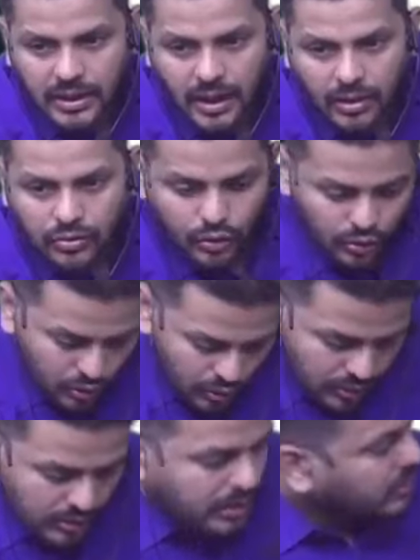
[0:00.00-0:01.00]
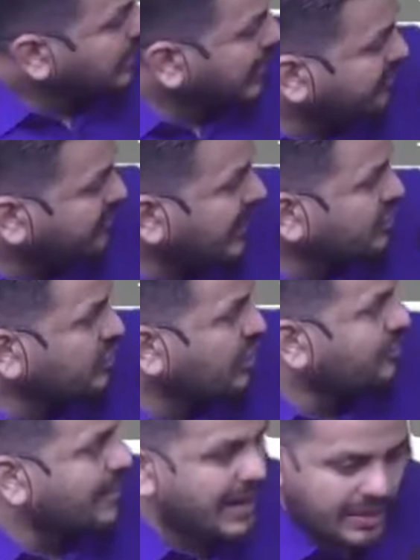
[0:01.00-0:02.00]
So the definition of
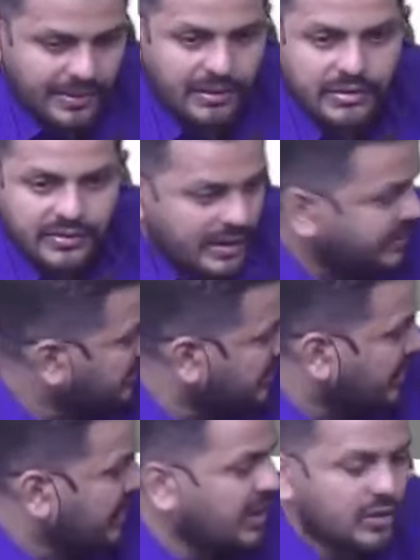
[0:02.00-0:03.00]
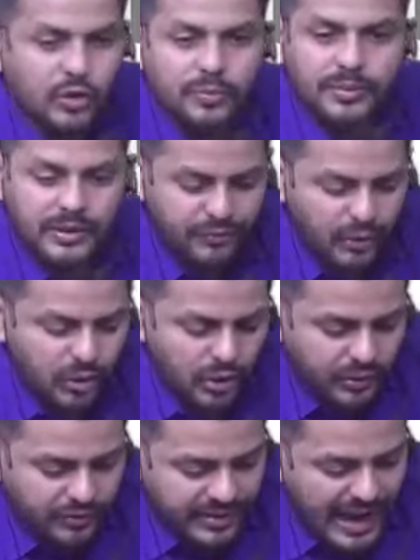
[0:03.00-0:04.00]
management, which says it's a key group. If you go
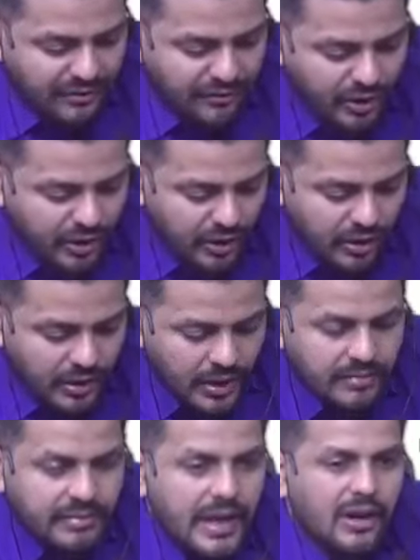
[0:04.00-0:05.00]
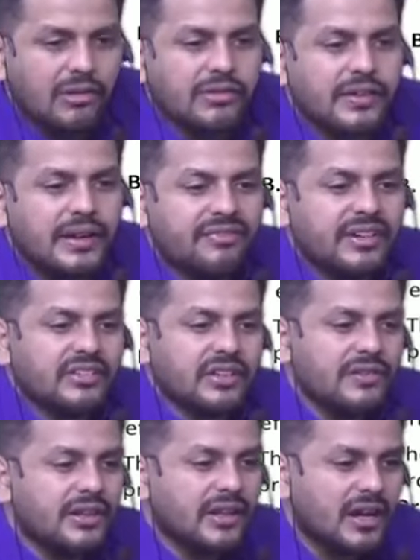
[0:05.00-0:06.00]
to Stanford, no, there also the definition
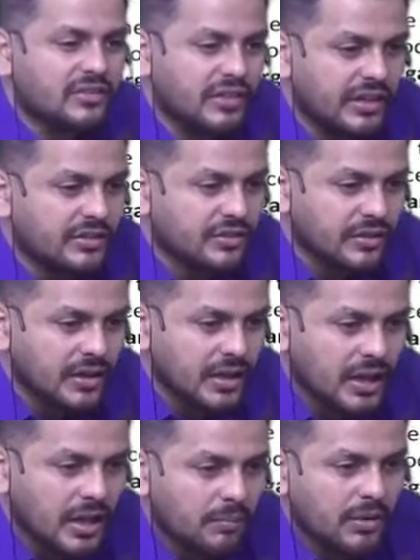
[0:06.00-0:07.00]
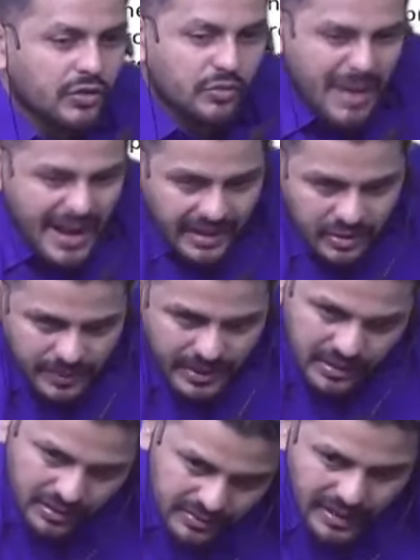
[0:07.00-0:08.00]
will not change. Because management
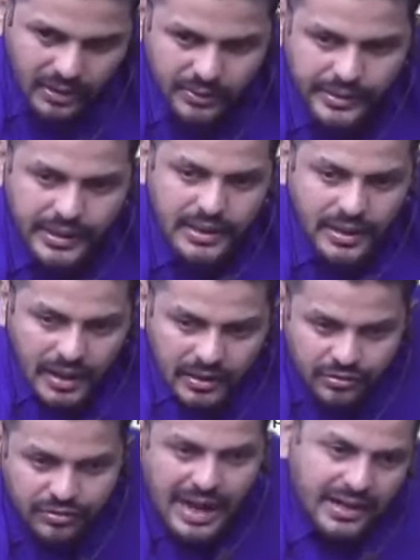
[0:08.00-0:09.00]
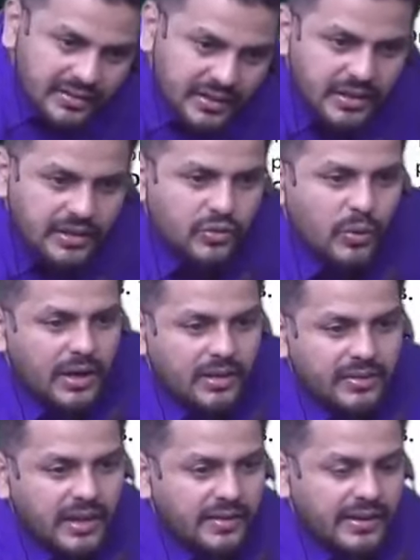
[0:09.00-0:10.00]
is that only. Strategy is what is
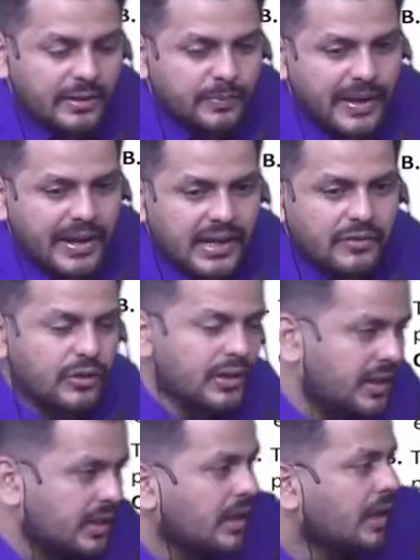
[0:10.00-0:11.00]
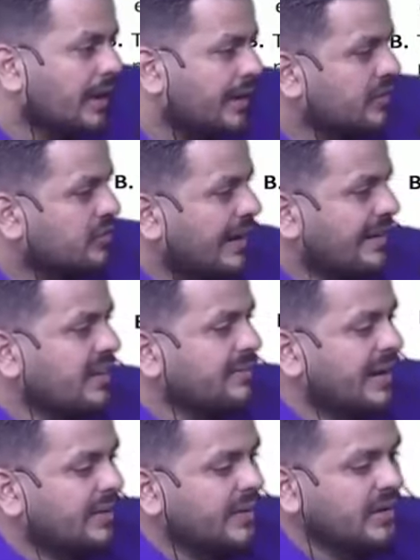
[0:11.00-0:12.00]
there in the next paragraph only. And strategic
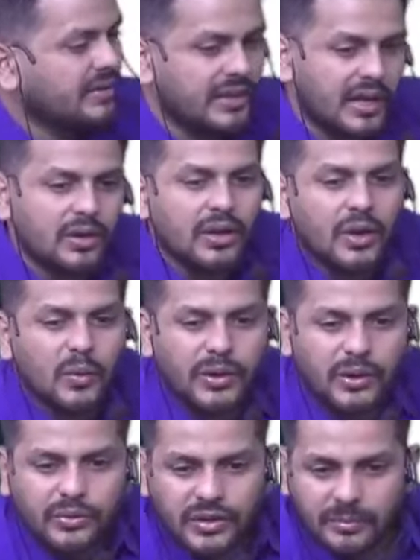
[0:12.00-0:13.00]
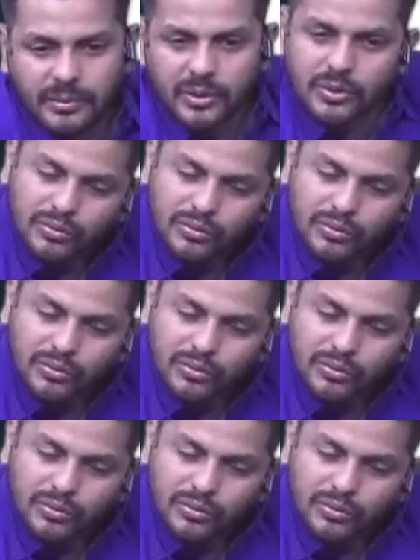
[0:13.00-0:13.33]
management is there, what you see below.